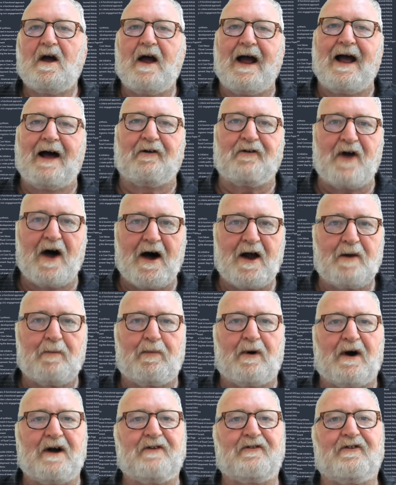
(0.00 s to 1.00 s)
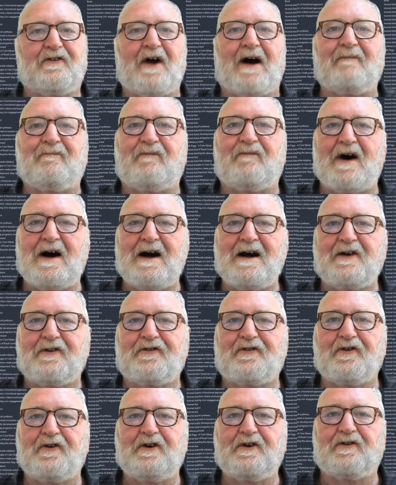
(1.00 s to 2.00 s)
our databases are vast
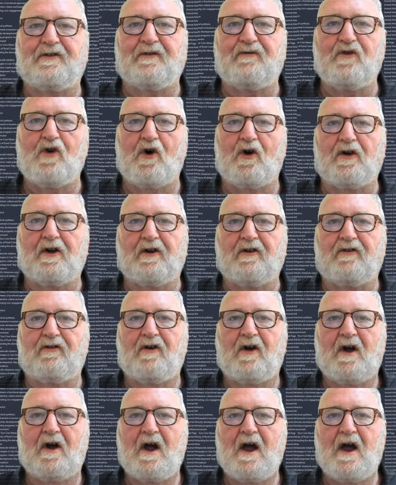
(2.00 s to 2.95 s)
seas of knowledge.